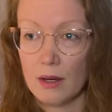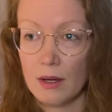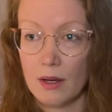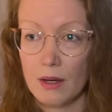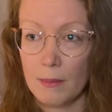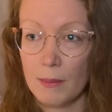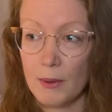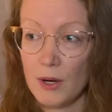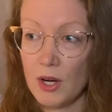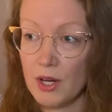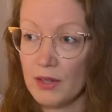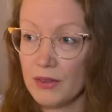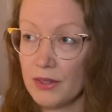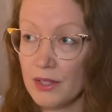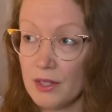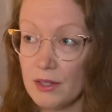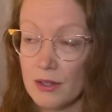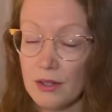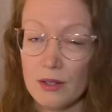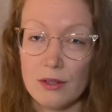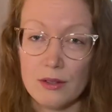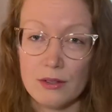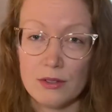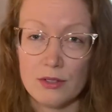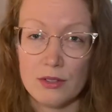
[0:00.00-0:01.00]
upon the
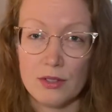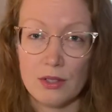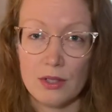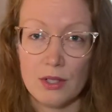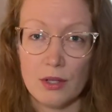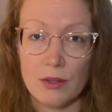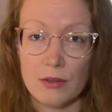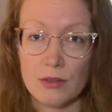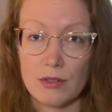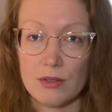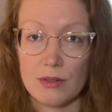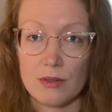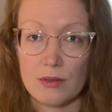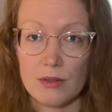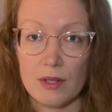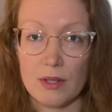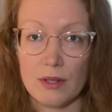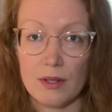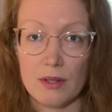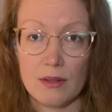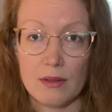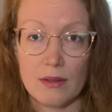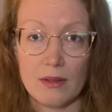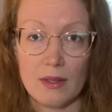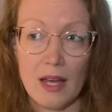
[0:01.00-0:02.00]
years, you know, just
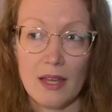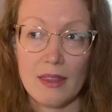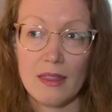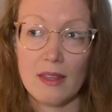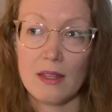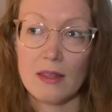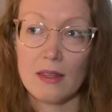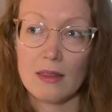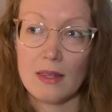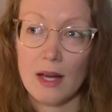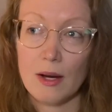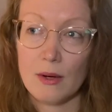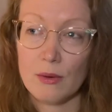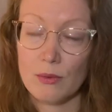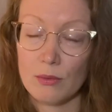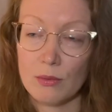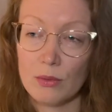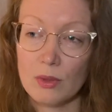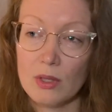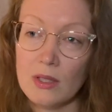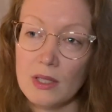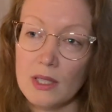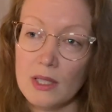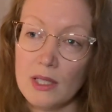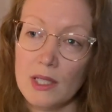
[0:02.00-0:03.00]
I think that
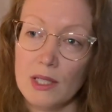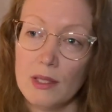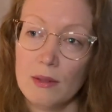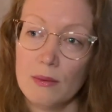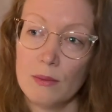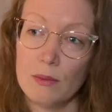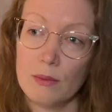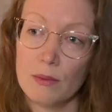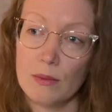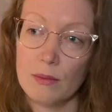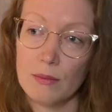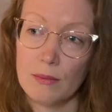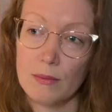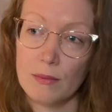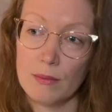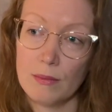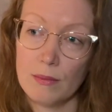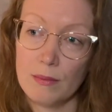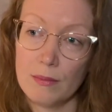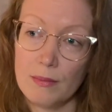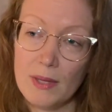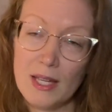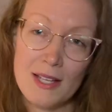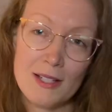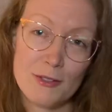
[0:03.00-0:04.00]
really
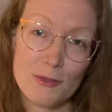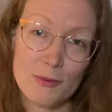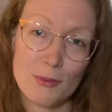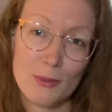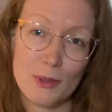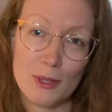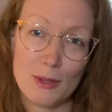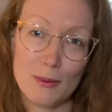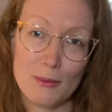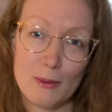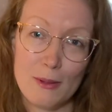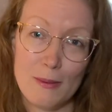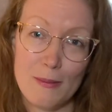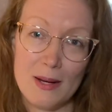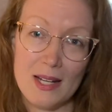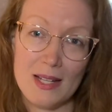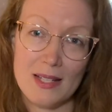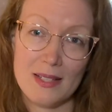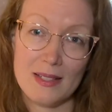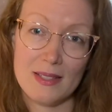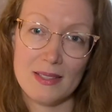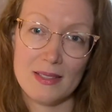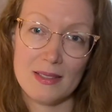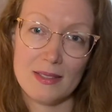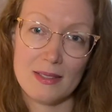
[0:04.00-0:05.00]
makes what a woman
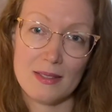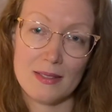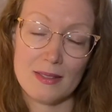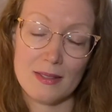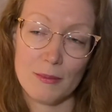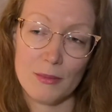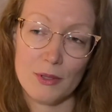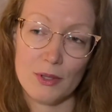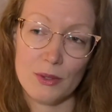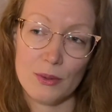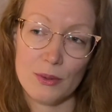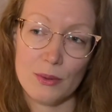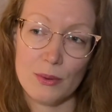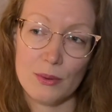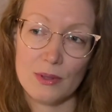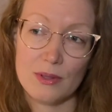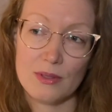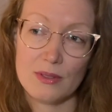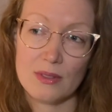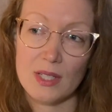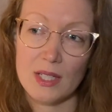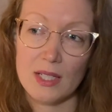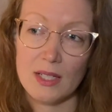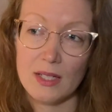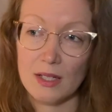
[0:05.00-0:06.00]
is someone who is
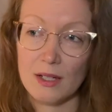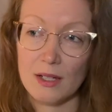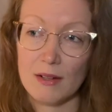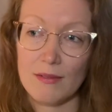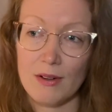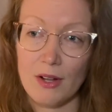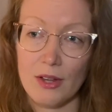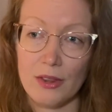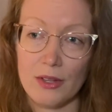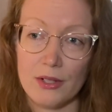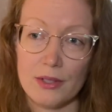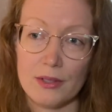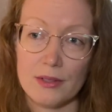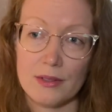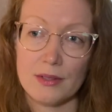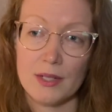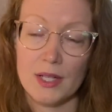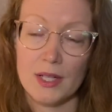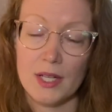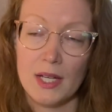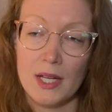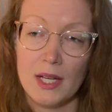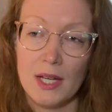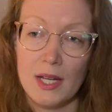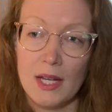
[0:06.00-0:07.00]
thinking of others,
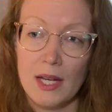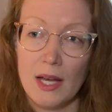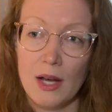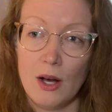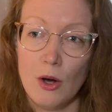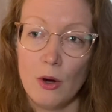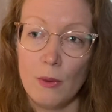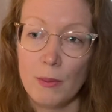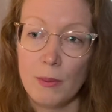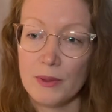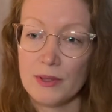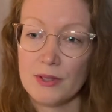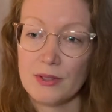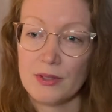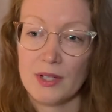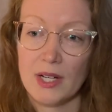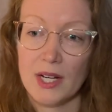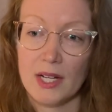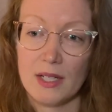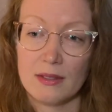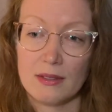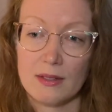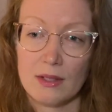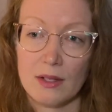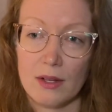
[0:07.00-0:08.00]
opens their
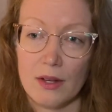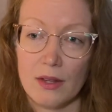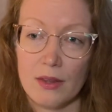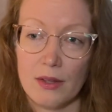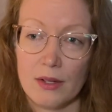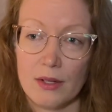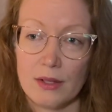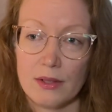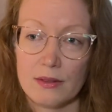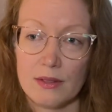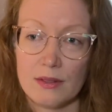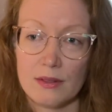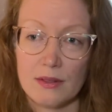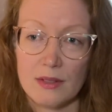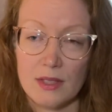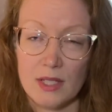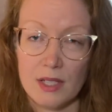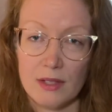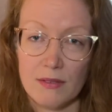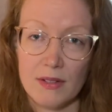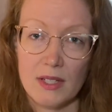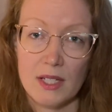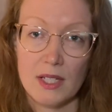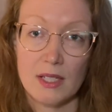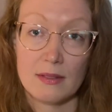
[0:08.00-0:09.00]
hand to others, is
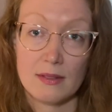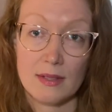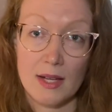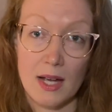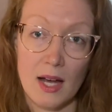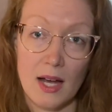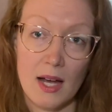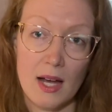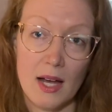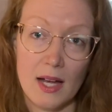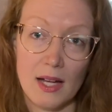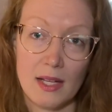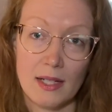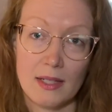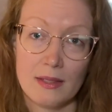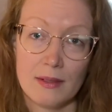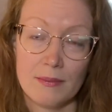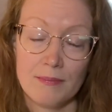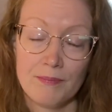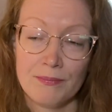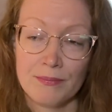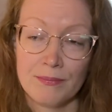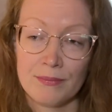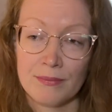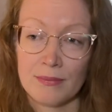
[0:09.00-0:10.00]
giving, is kind,
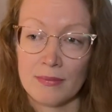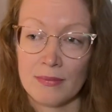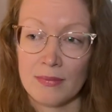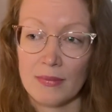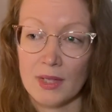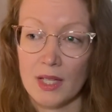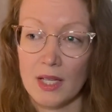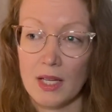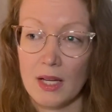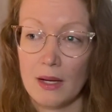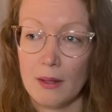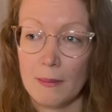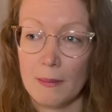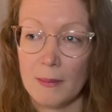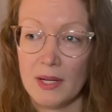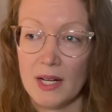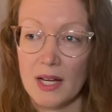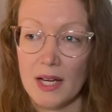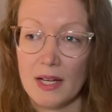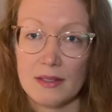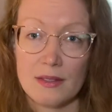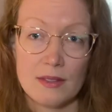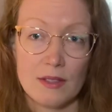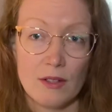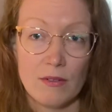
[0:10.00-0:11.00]
and
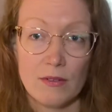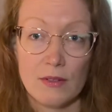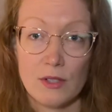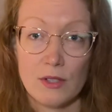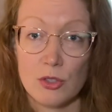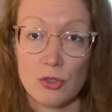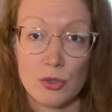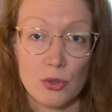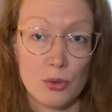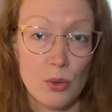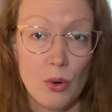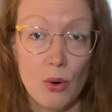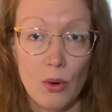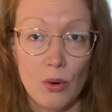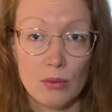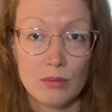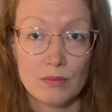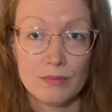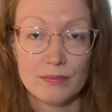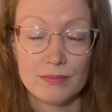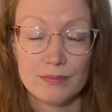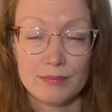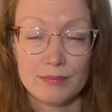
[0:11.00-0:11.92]
has self-control.